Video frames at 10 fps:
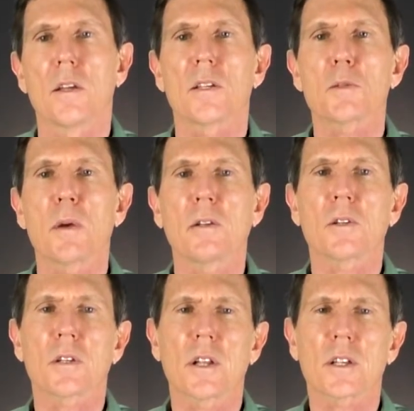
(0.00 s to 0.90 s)
This may
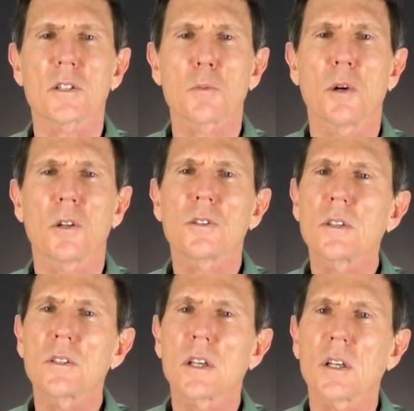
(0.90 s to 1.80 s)
look like a small
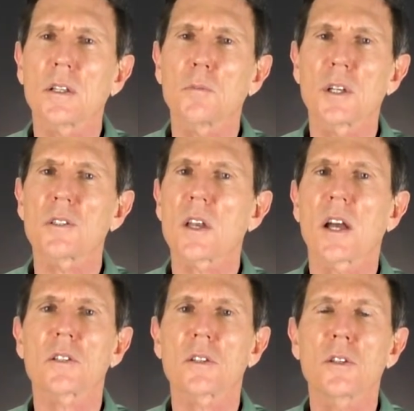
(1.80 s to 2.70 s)
detail, but it's
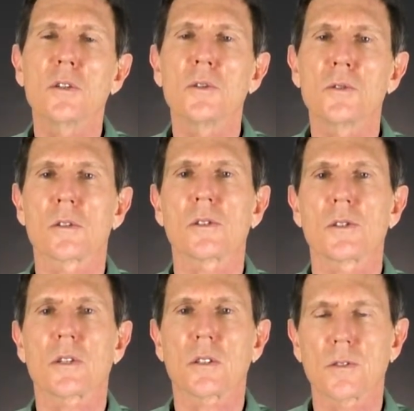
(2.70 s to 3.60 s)
actually hugely
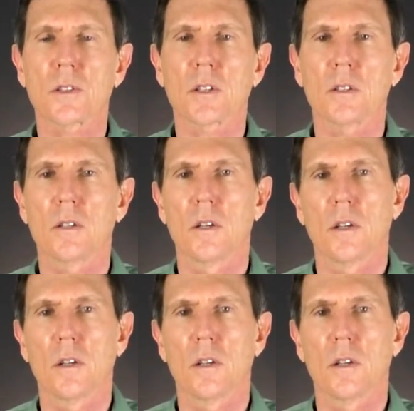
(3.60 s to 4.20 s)
significant